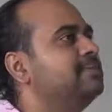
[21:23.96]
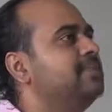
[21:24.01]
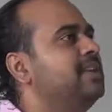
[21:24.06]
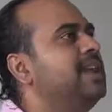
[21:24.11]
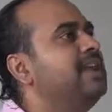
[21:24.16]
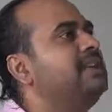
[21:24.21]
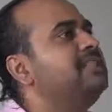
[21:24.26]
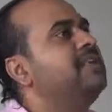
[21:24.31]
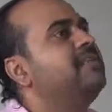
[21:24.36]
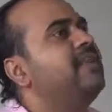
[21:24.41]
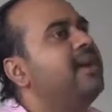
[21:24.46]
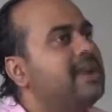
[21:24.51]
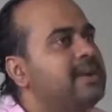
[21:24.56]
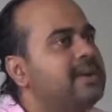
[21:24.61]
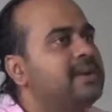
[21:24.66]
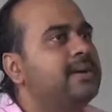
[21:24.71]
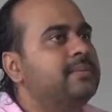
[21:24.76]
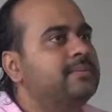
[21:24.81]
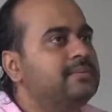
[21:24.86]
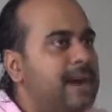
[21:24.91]
Let
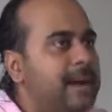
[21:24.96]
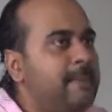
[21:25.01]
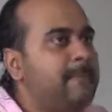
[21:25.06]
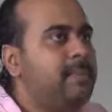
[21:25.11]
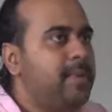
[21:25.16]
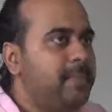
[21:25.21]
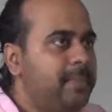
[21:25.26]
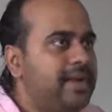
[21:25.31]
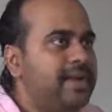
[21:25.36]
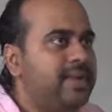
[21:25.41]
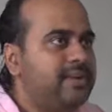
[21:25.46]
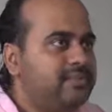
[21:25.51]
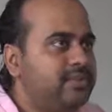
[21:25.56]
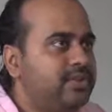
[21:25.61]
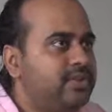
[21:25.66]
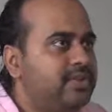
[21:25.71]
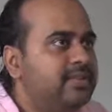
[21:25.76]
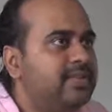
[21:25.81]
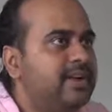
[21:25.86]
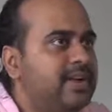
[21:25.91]
Diwali come. I am preparing
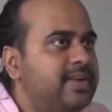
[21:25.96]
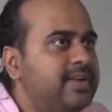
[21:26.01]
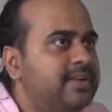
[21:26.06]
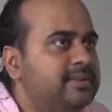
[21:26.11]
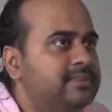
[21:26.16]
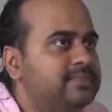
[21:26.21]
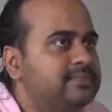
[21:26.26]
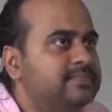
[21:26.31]
for Diwali.